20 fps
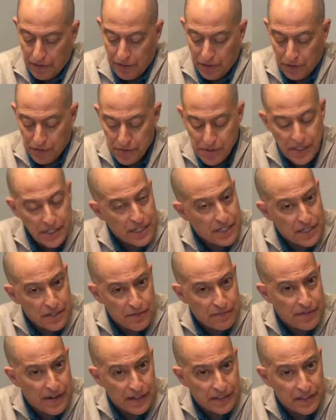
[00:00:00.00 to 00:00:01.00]
Use the
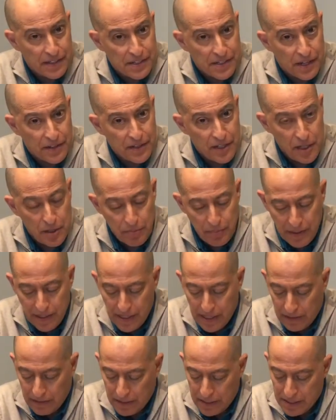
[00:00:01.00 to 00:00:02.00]
disinfectants on the E
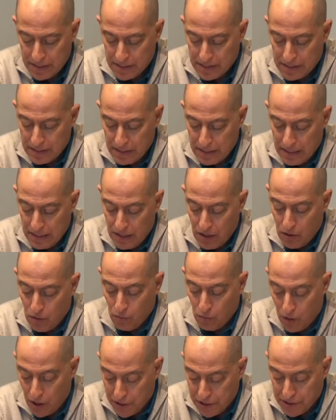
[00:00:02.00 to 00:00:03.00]
P A list,
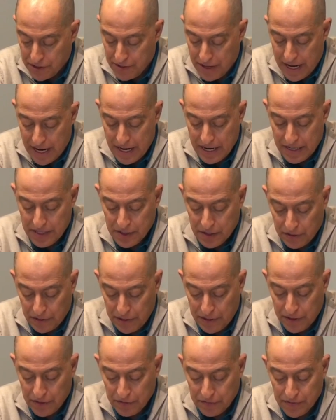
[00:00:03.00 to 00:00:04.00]
wash your hands,
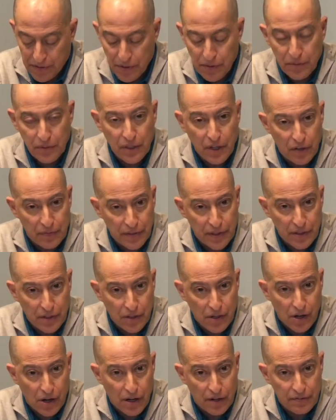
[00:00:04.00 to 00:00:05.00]
clean your phone, cover your
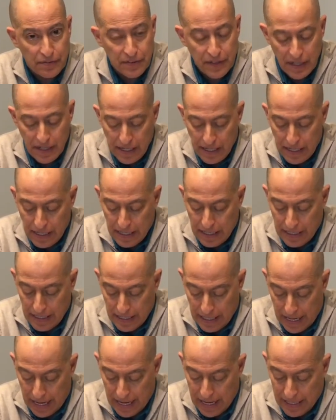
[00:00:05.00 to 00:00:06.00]
cough,
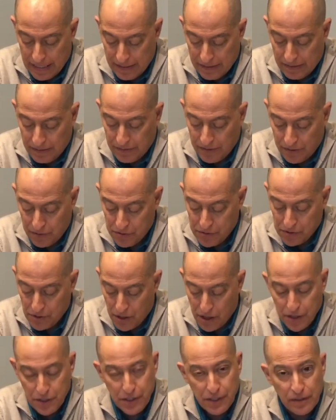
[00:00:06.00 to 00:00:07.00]
and use
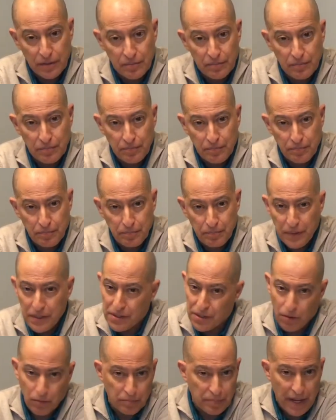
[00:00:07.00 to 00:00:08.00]
caution, but
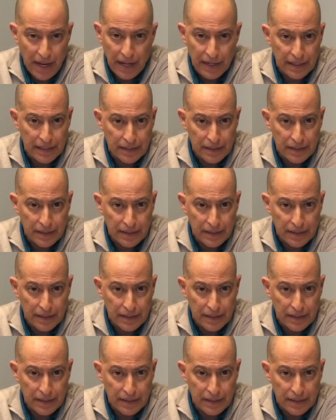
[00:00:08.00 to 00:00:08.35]
don't panic.